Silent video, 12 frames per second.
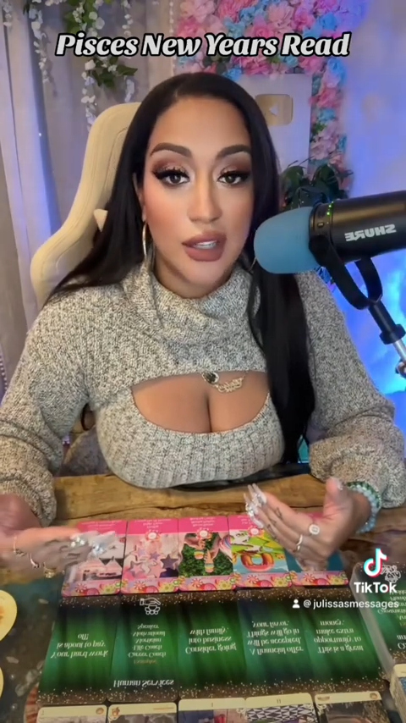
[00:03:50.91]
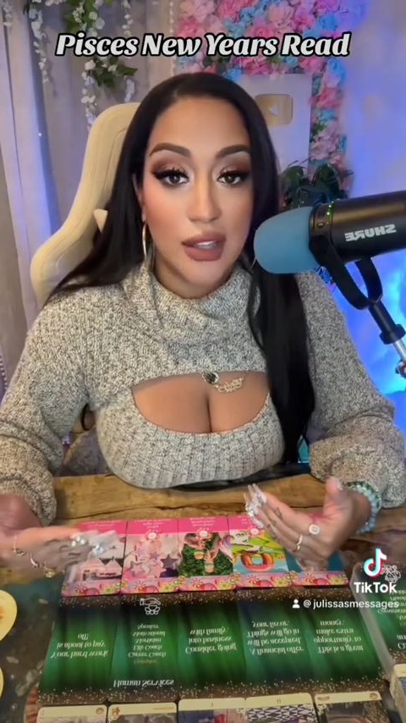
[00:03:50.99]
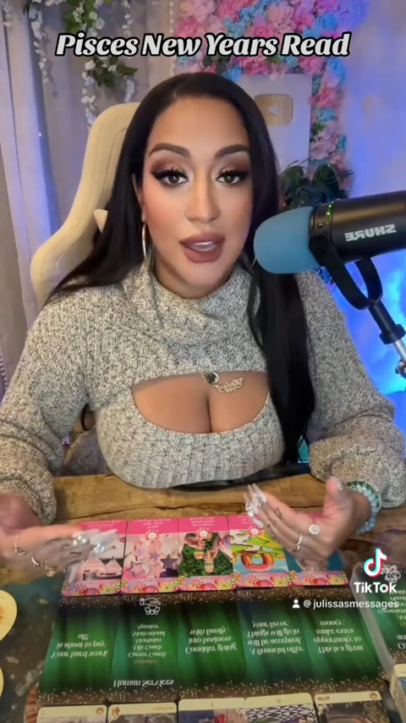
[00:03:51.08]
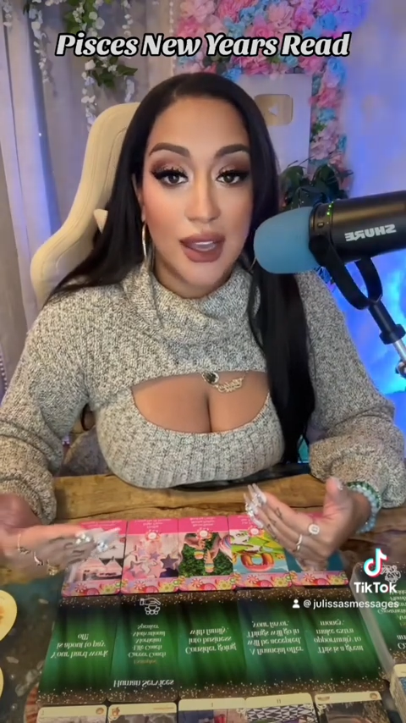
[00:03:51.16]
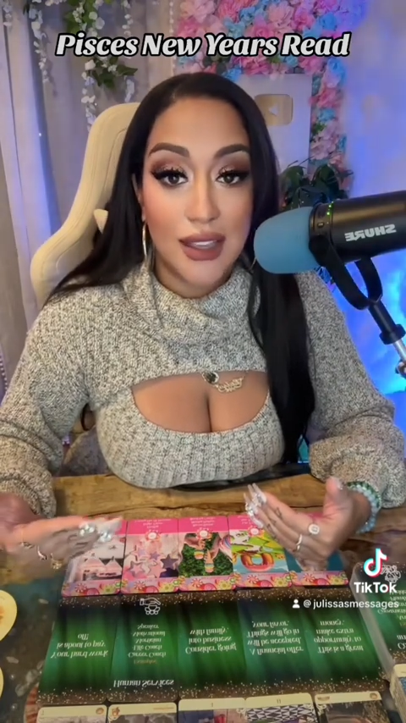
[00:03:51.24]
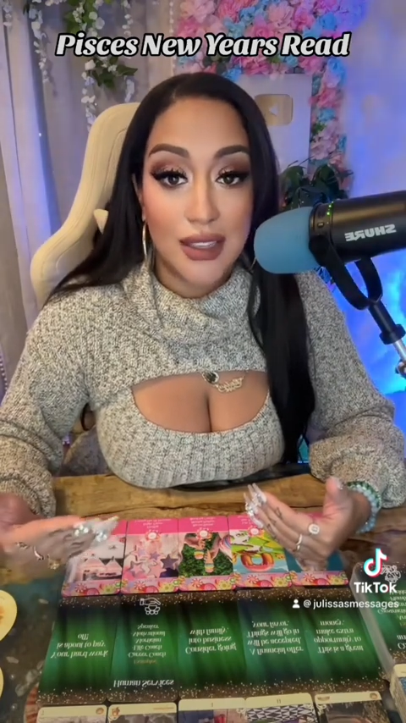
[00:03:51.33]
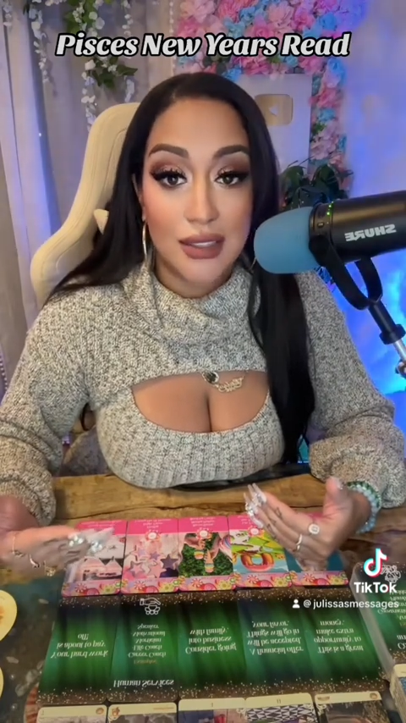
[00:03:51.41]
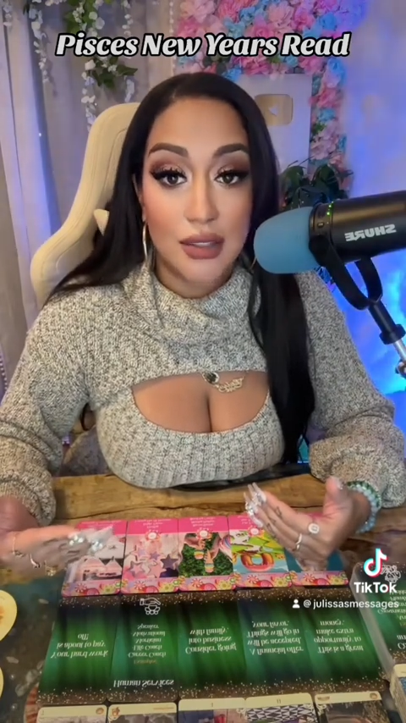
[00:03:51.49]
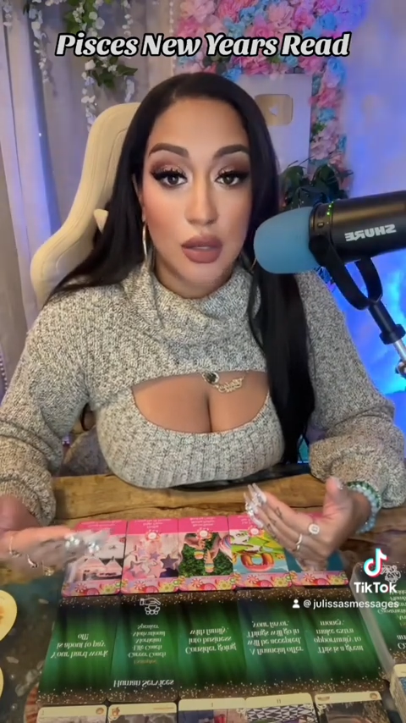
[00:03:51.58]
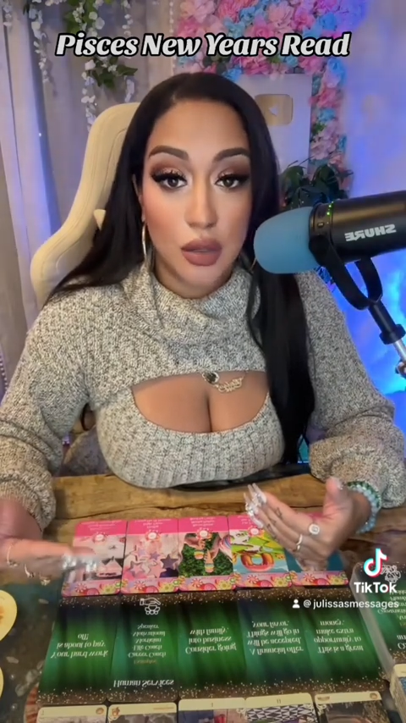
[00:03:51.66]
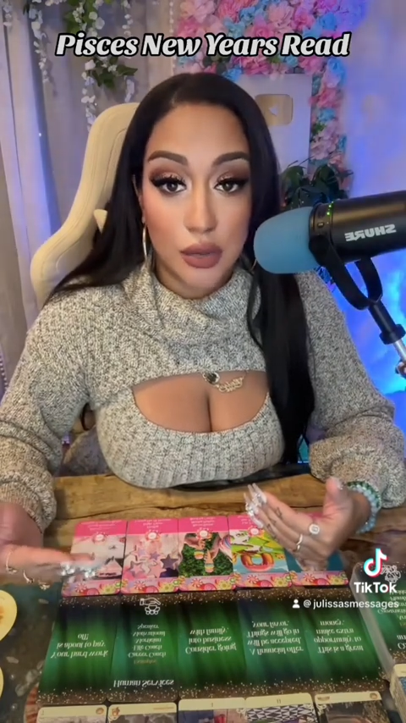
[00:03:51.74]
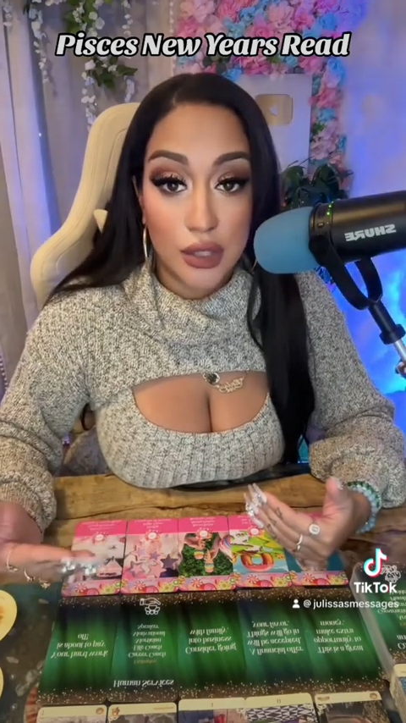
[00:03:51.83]
that is a
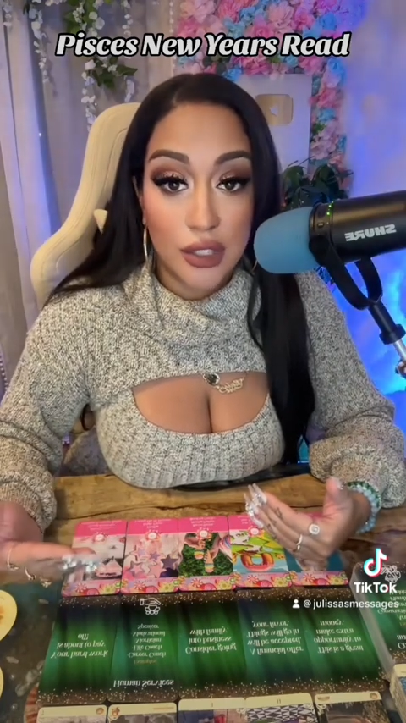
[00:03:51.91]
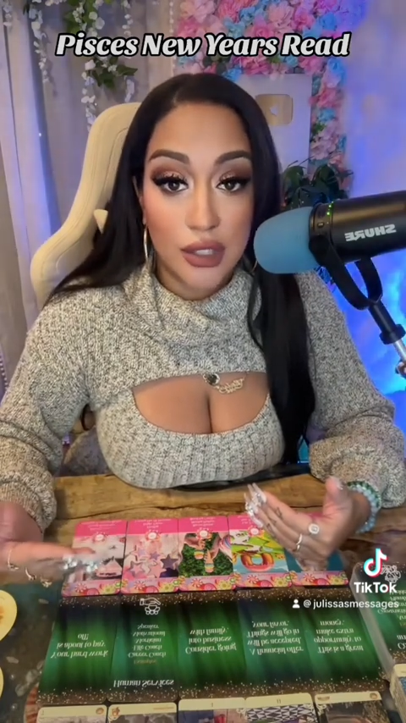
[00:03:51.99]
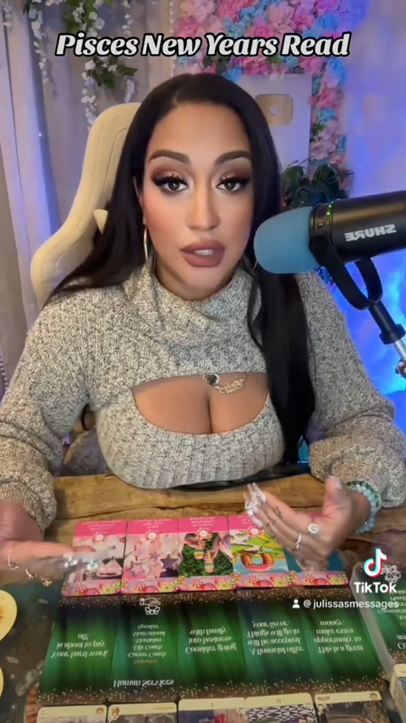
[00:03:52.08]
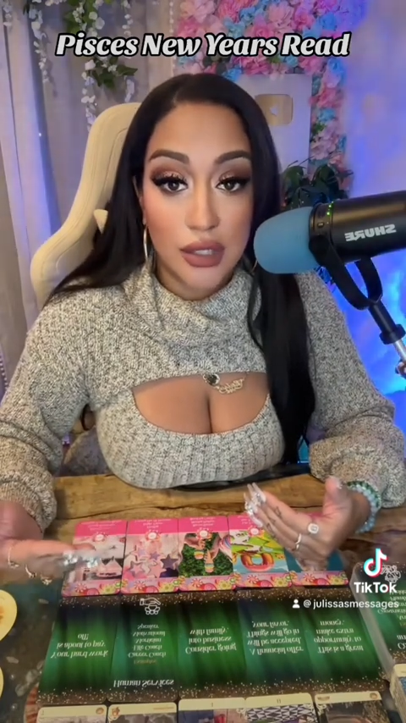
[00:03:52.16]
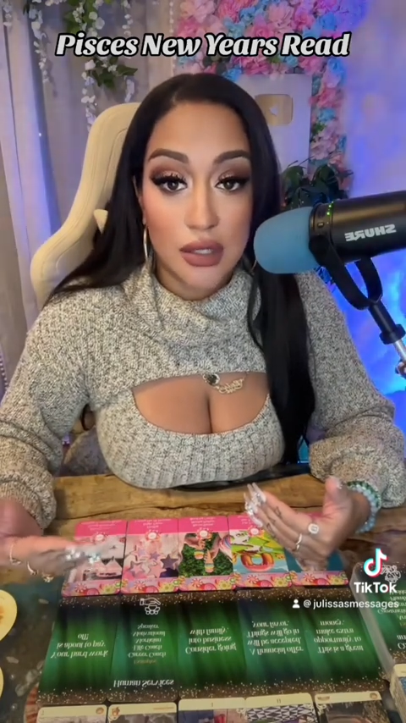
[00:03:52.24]
gold digger,